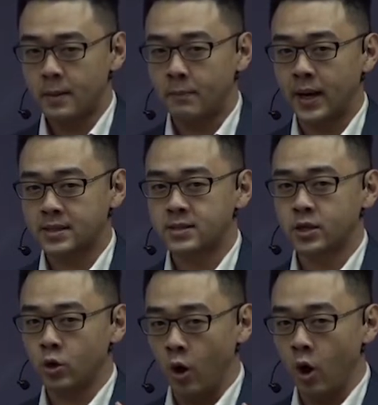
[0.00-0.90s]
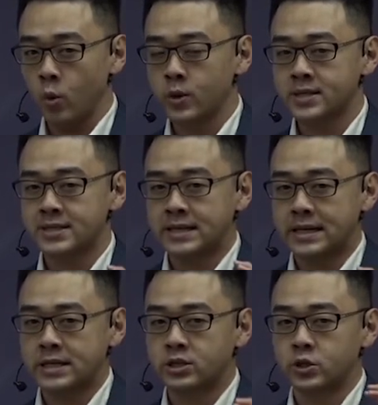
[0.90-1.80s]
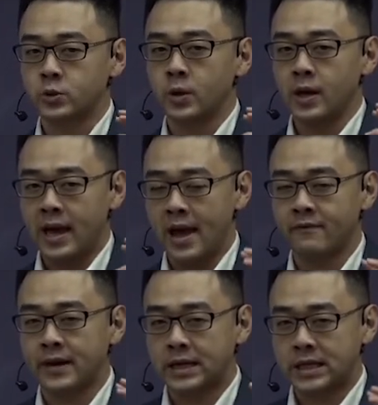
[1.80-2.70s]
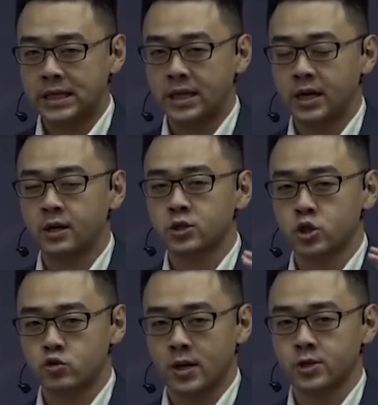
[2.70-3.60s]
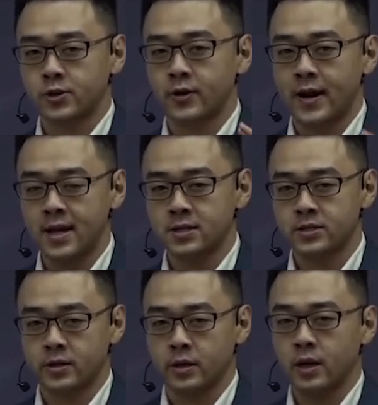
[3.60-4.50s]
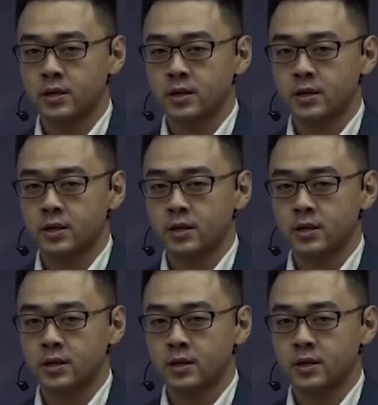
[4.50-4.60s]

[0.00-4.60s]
but you always need to have a clear, structured answer.